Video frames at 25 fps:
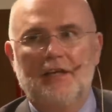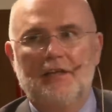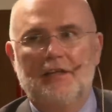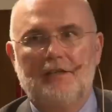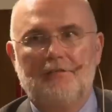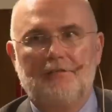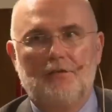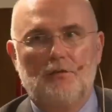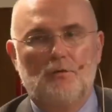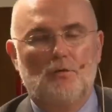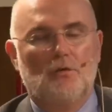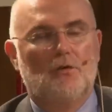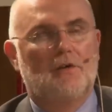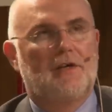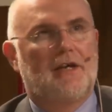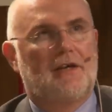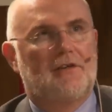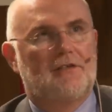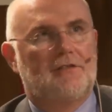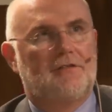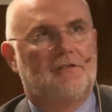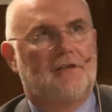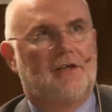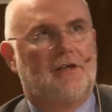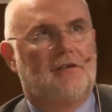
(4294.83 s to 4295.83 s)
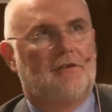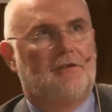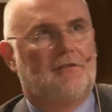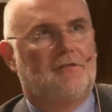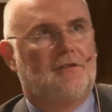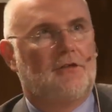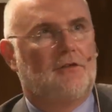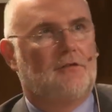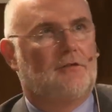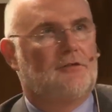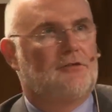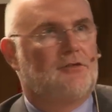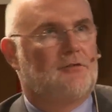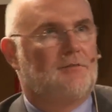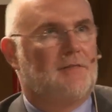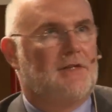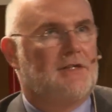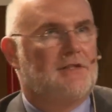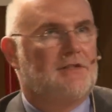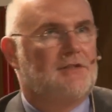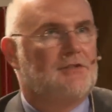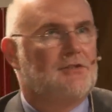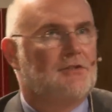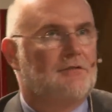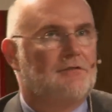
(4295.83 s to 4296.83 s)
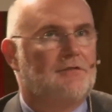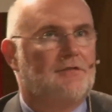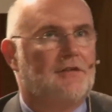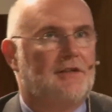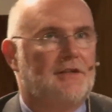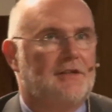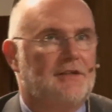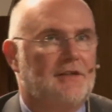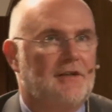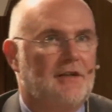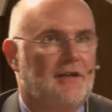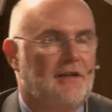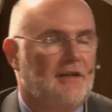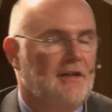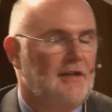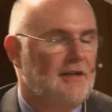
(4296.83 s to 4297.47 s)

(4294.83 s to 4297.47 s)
and if you walk out of here in a few hundred metres, you'll find